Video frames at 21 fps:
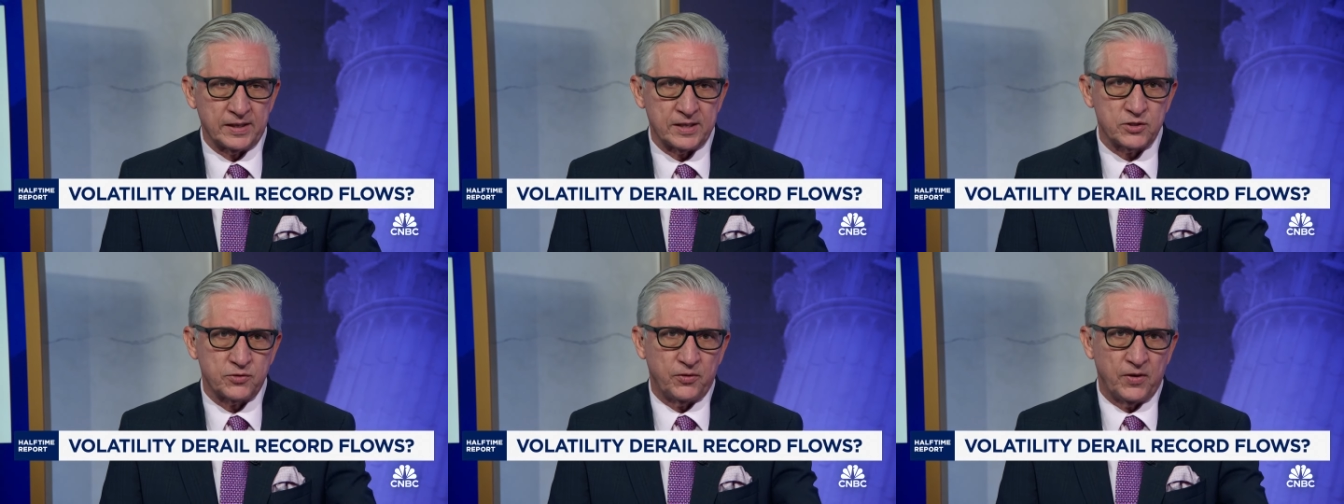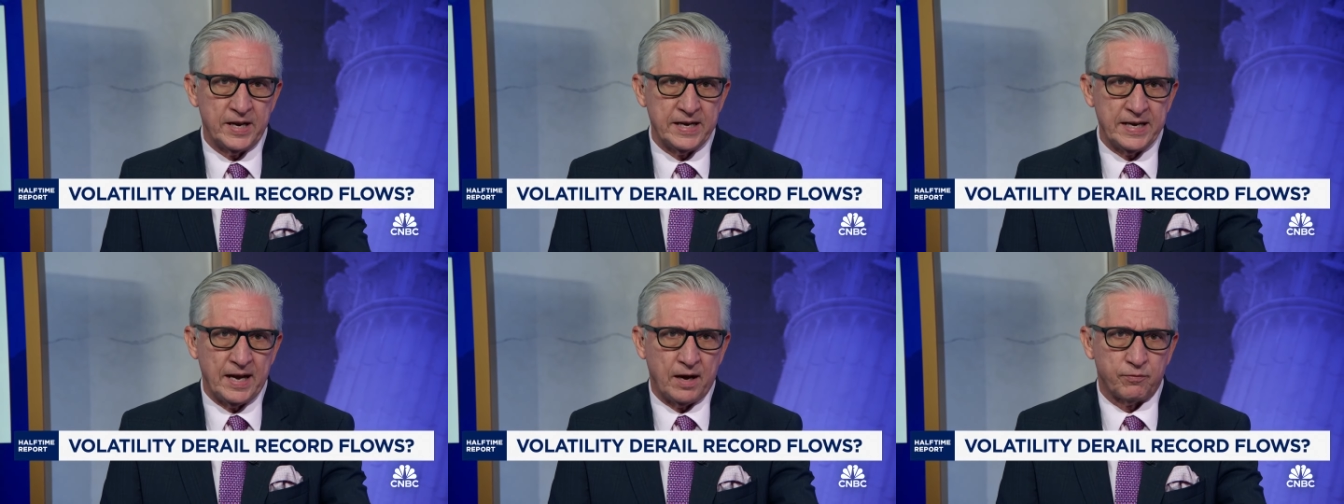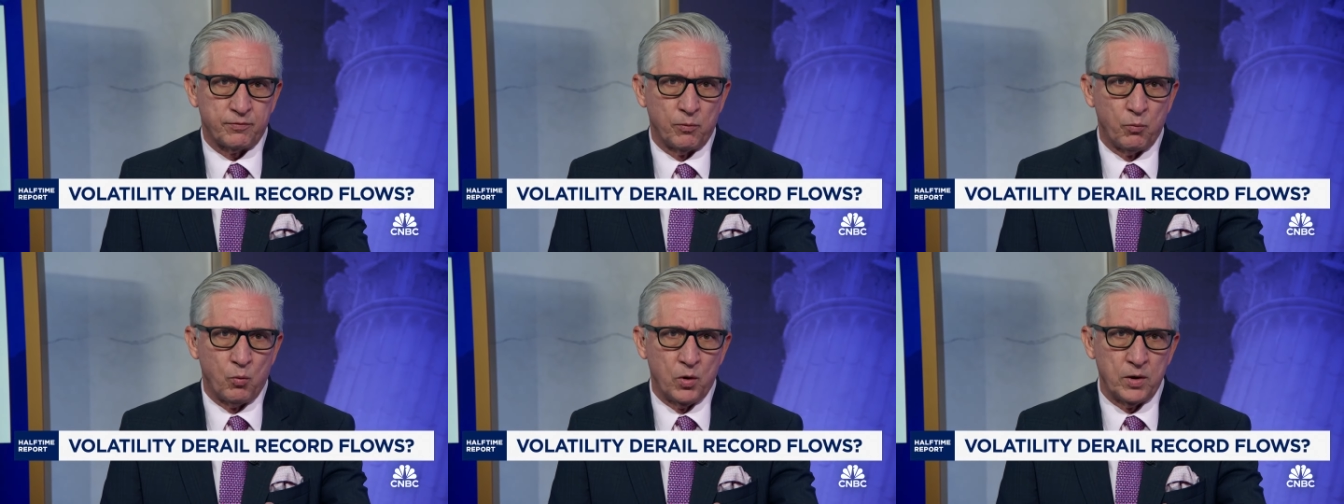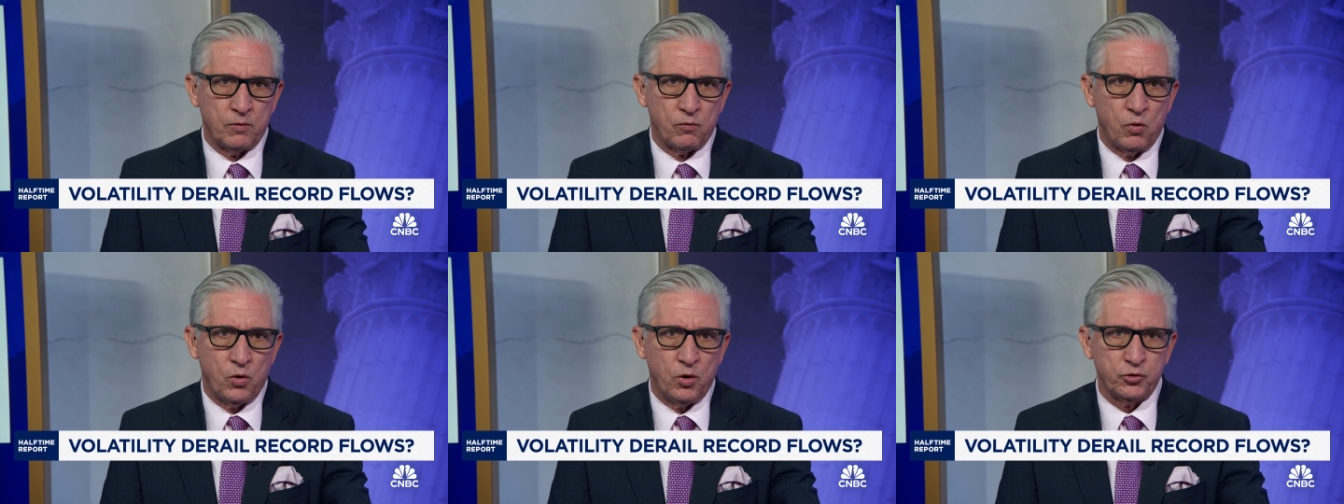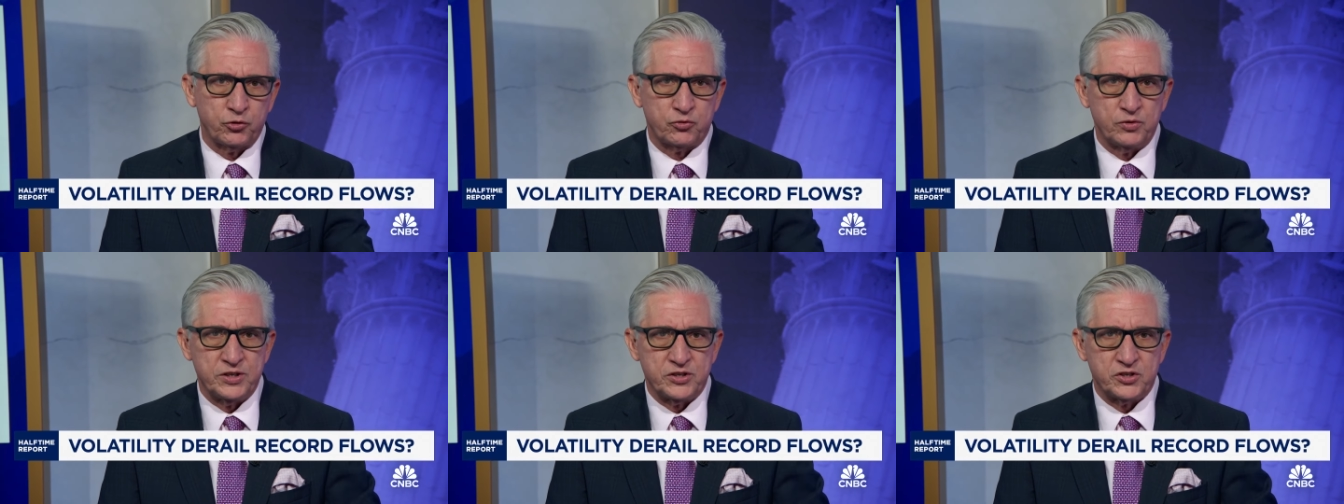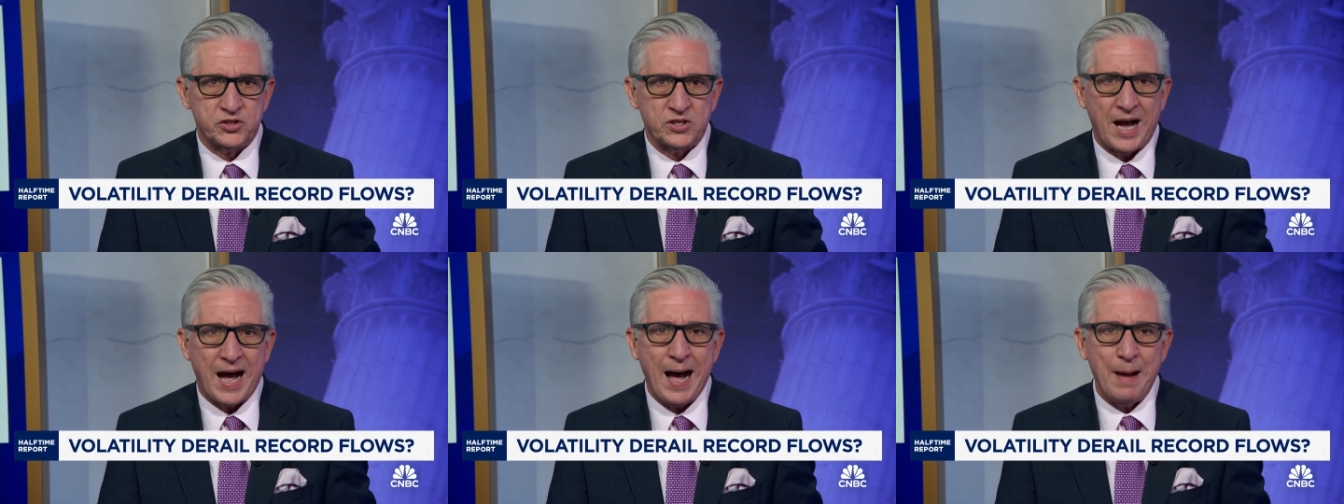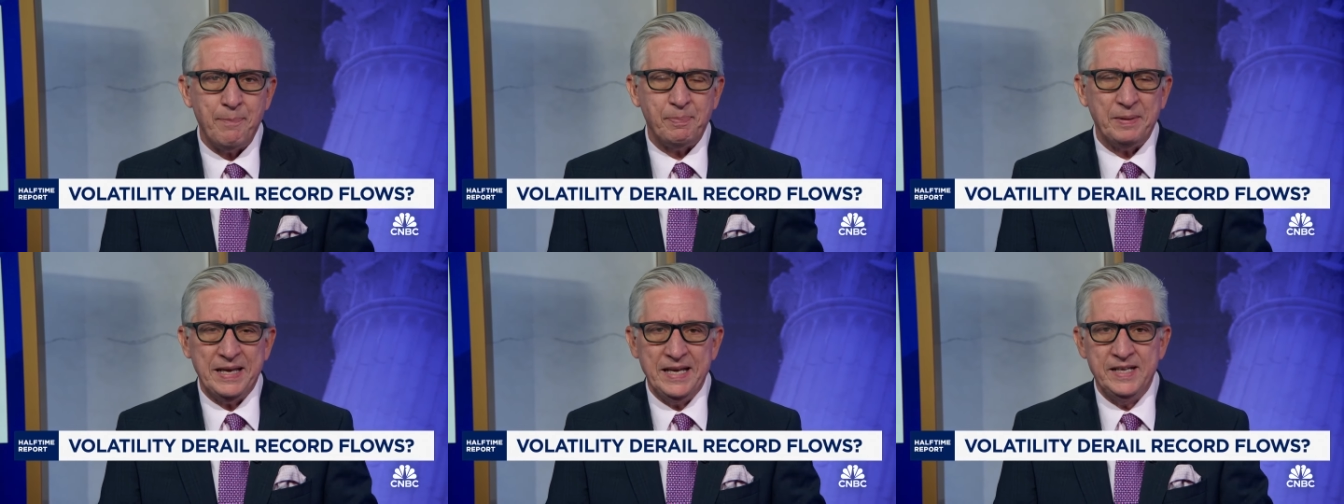Let's find out from one of Wall Street's
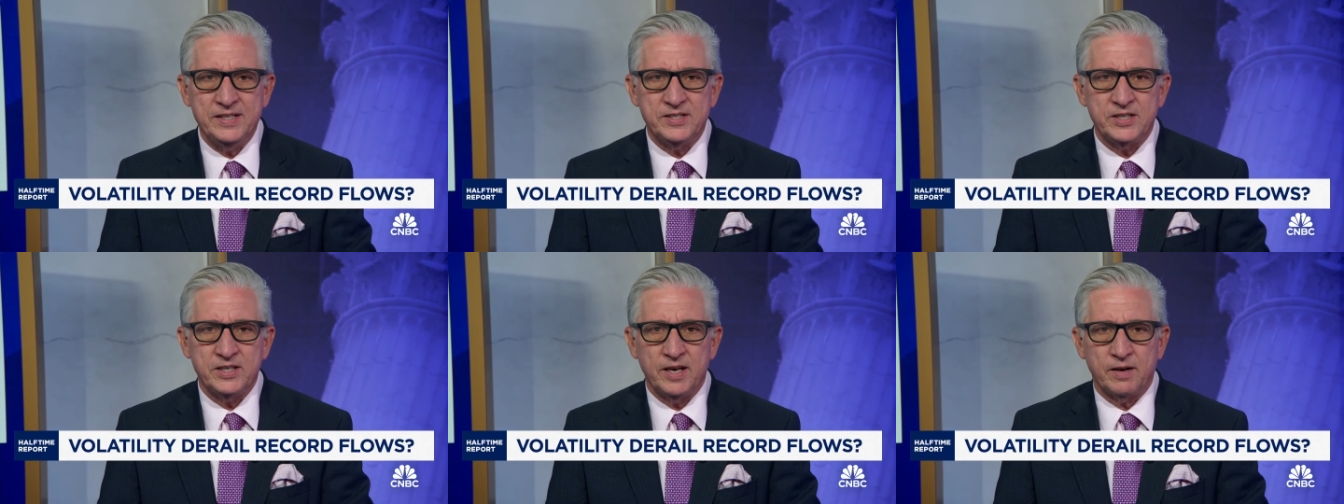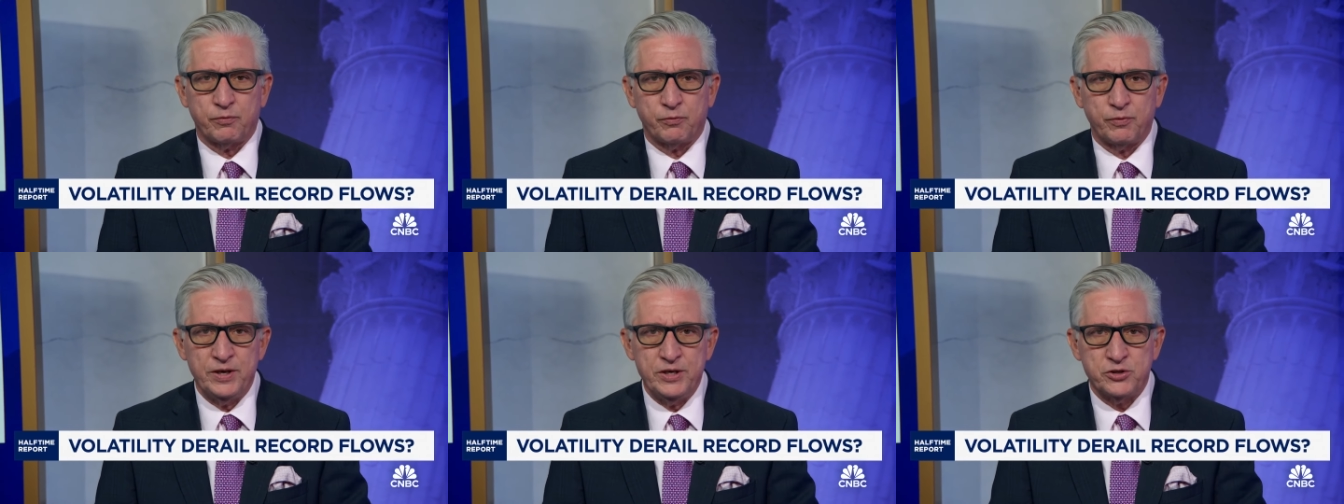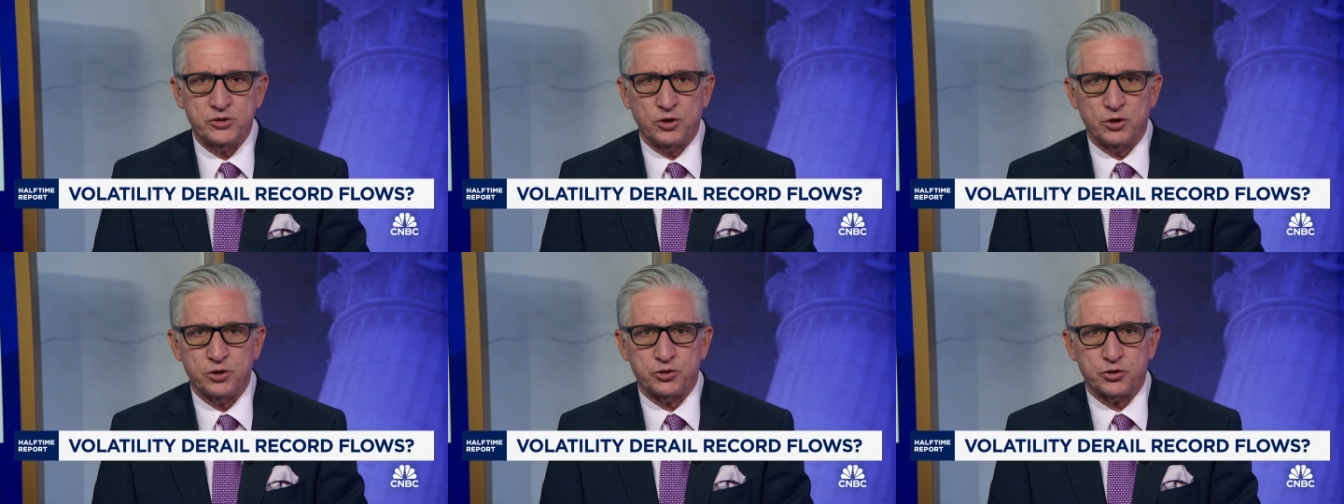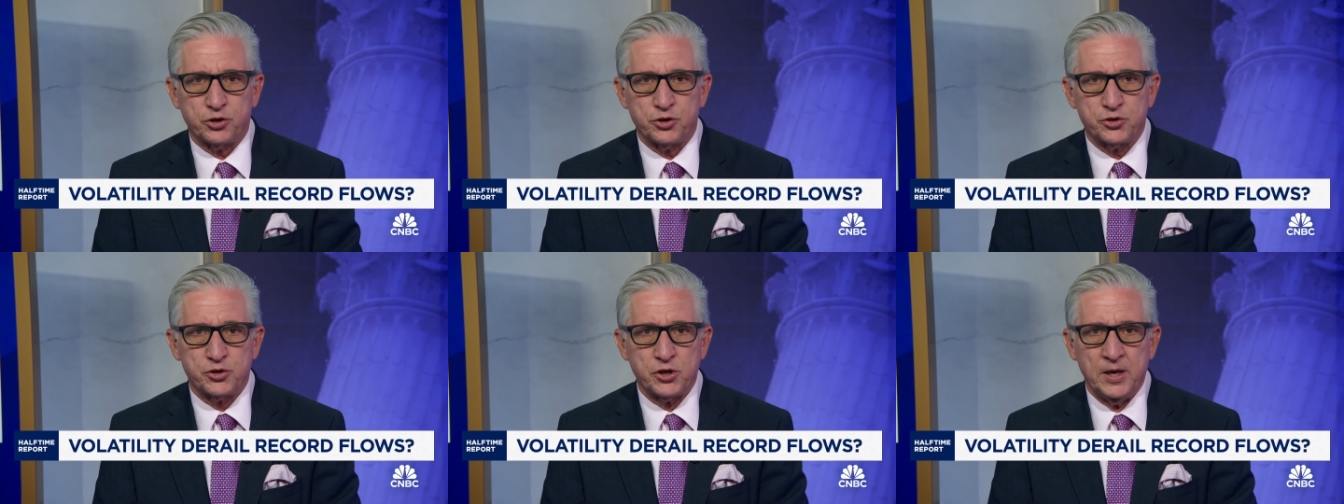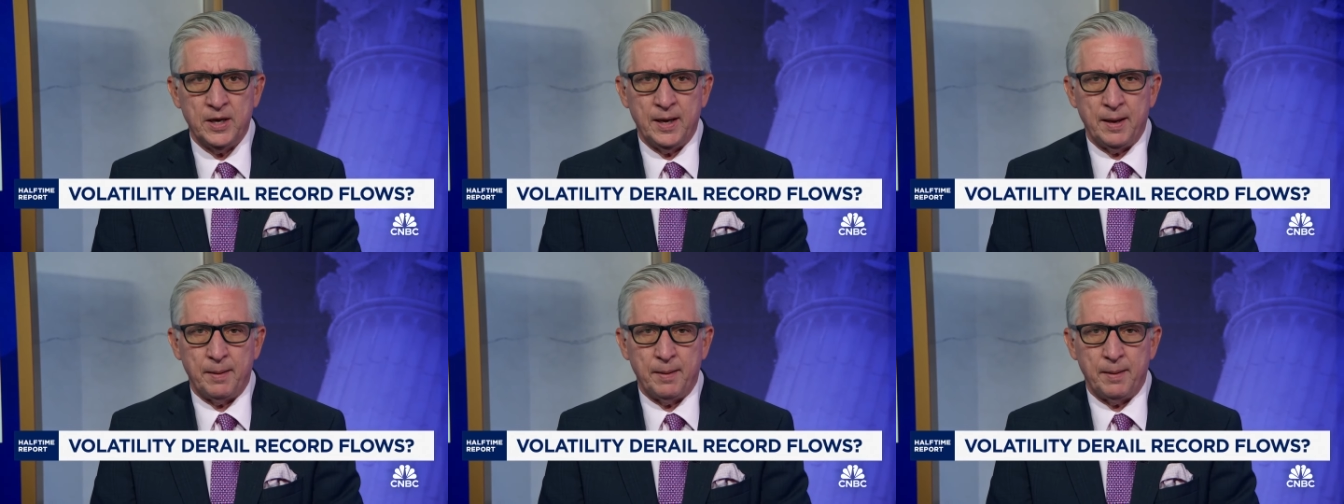top ETF researchers.